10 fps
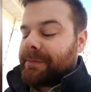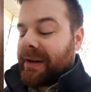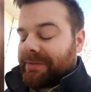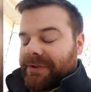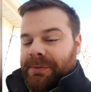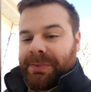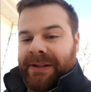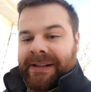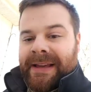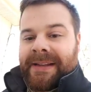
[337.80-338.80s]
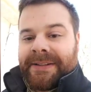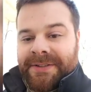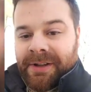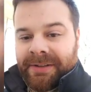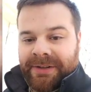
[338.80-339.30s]
But after completing that,
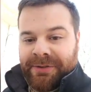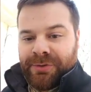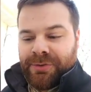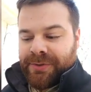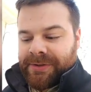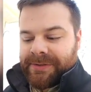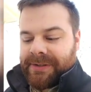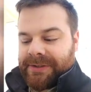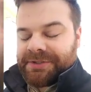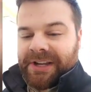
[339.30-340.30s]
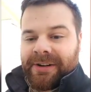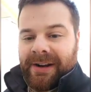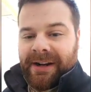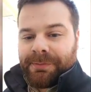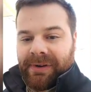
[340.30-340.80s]
installing the new
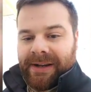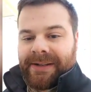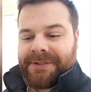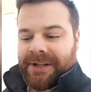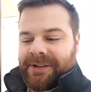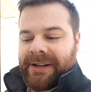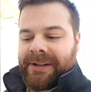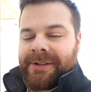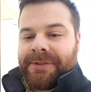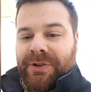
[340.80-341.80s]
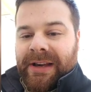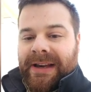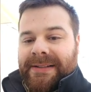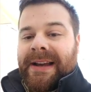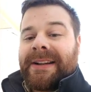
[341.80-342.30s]
Generac brand generator, new
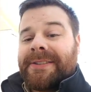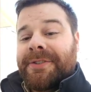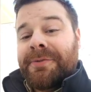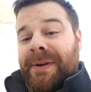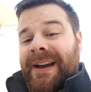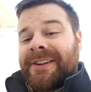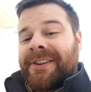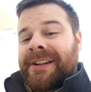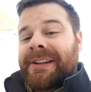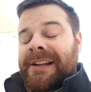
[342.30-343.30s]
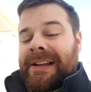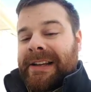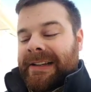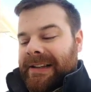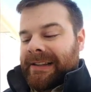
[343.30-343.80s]
contactor, new battery,
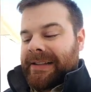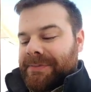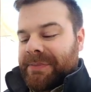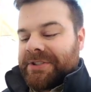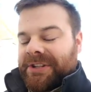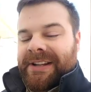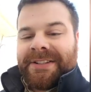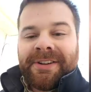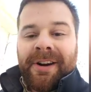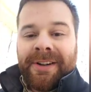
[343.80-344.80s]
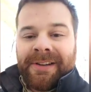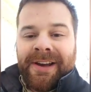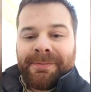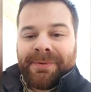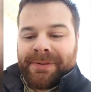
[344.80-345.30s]
this machine started
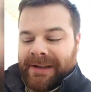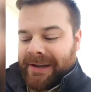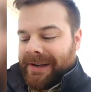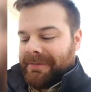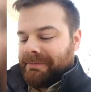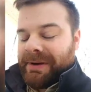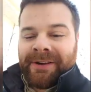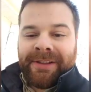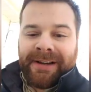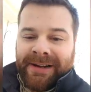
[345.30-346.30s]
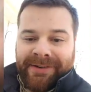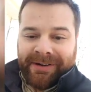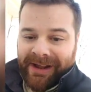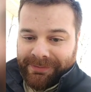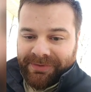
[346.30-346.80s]
up better than it
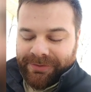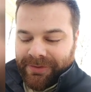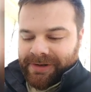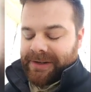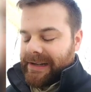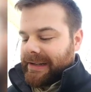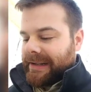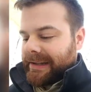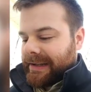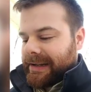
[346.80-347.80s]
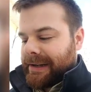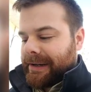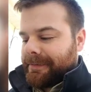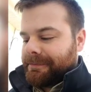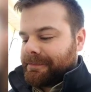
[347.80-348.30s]
ever had before,
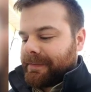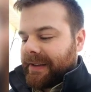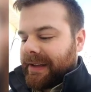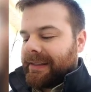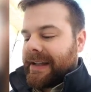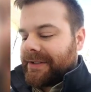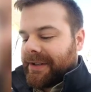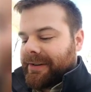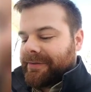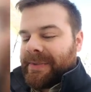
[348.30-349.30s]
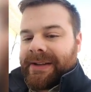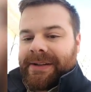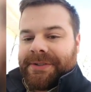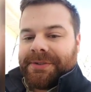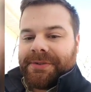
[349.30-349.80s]
and that solved my
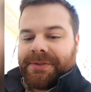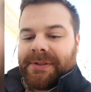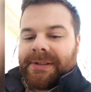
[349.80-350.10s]
issue.